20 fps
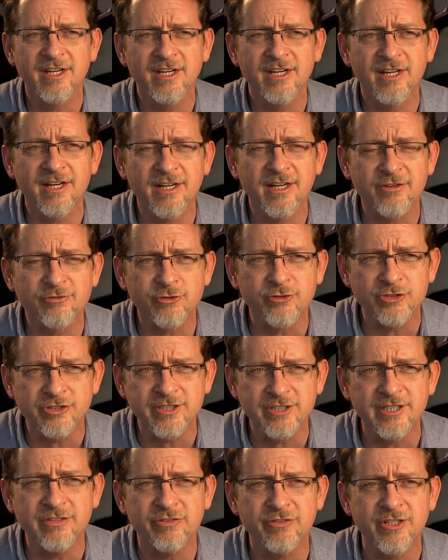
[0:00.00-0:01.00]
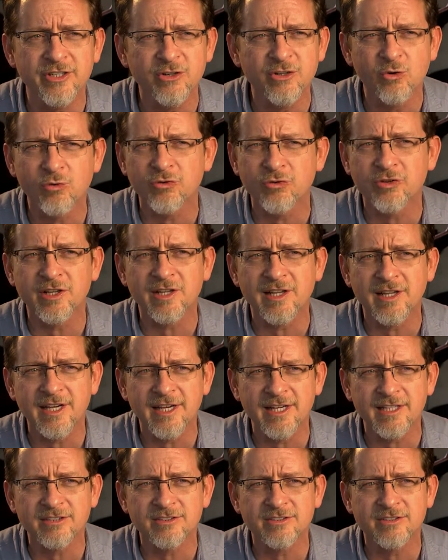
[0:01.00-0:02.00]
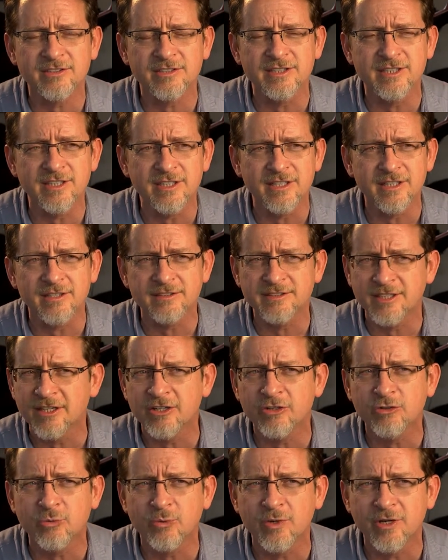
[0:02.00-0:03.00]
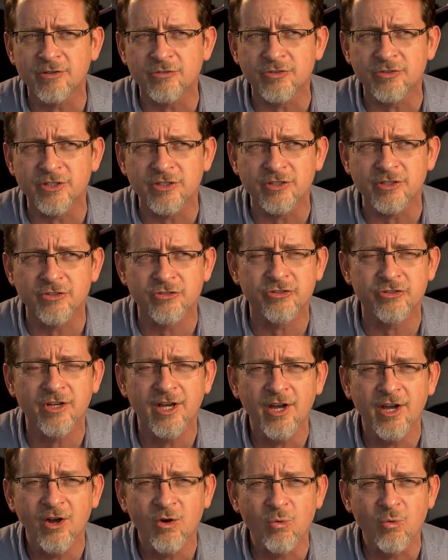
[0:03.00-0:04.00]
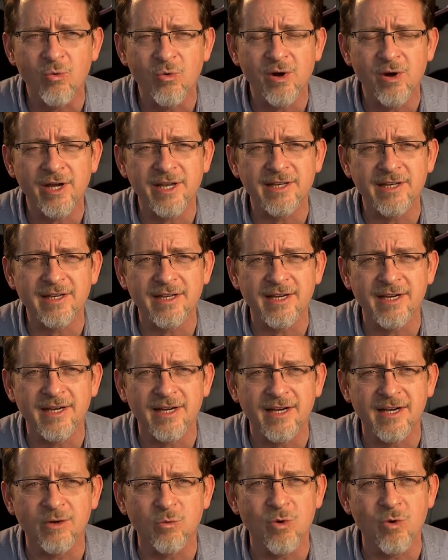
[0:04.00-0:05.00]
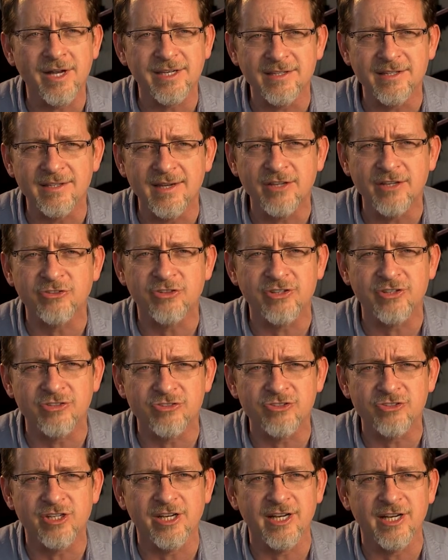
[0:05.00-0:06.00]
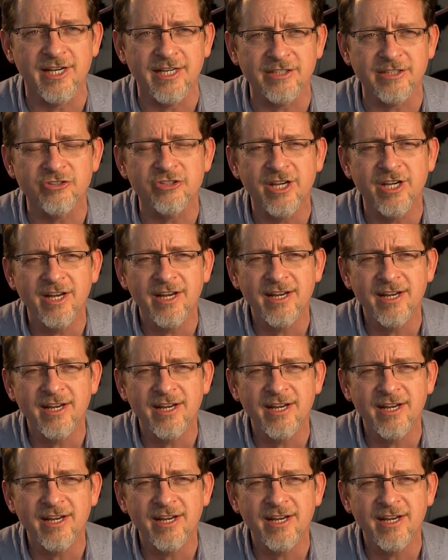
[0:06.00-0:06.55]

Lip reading: for Stephen over the last 10 or 12 years, what doesn't change